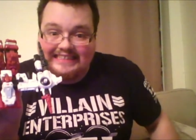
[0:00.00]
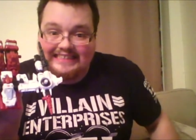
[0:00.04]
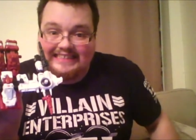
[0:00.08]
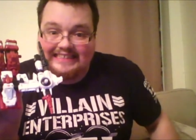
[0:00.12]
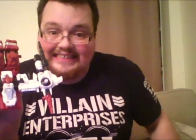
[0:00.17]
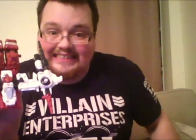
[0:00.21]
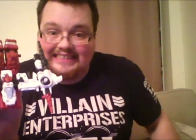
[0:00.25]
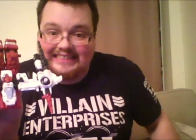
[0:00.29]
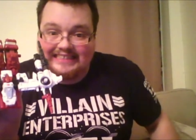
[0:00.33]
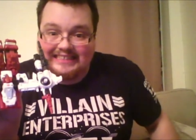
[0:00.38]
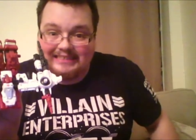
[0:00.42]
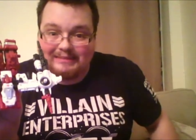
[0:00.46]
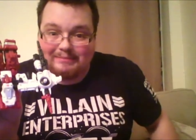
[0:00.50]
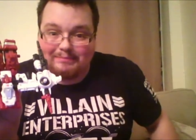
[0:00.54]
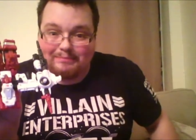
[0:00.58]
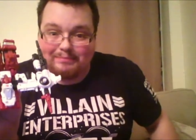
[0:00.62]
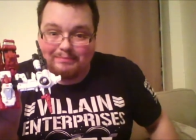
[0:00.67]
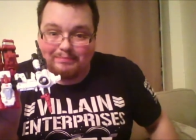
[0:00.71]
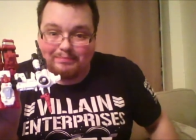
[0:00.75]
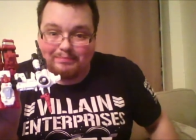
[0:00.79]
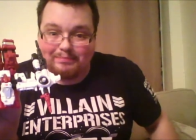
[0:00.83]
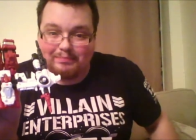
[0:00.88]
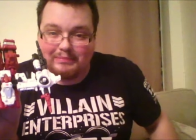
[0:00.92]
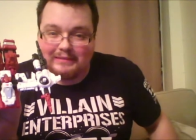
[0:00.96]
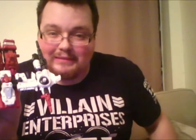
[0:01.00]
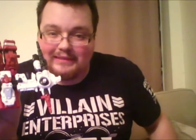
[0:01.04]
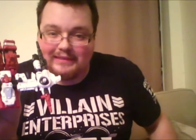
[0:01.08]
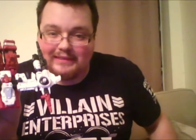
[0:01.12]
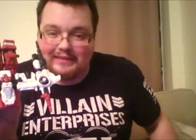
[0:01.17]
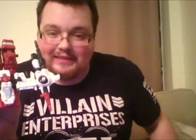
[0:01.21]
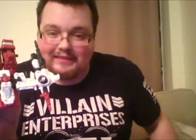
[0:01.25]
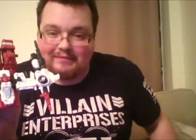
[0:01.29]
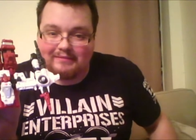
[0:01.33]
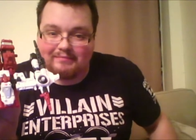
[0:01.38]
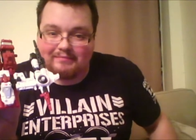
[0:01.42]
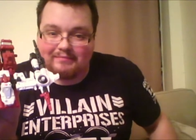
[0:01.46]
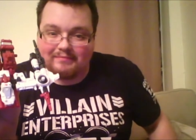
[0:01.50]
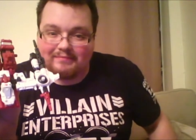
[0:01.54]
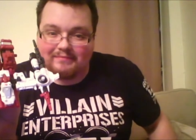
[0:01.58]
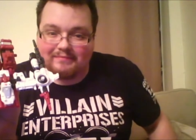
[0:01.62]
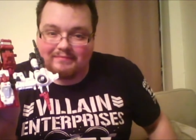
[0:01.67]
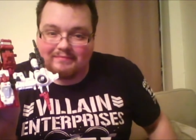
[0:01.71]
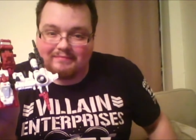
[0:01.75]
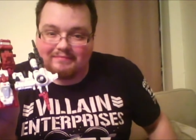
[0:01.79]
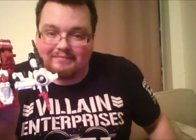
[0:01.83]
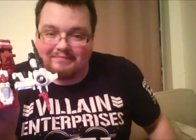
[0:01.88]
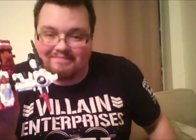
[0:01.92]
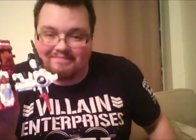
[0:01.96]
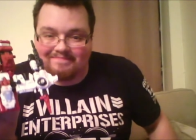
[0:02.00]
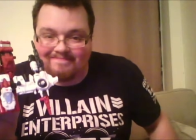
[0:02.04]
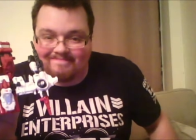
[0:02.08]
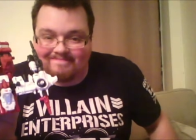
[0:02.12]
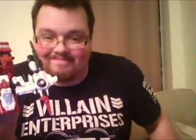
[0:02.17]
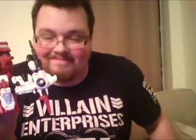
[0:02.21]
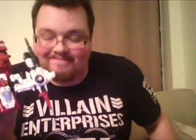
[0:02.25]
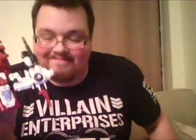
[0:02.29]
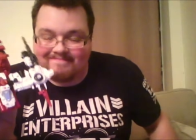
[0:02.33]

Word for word: it's a bit. Mm,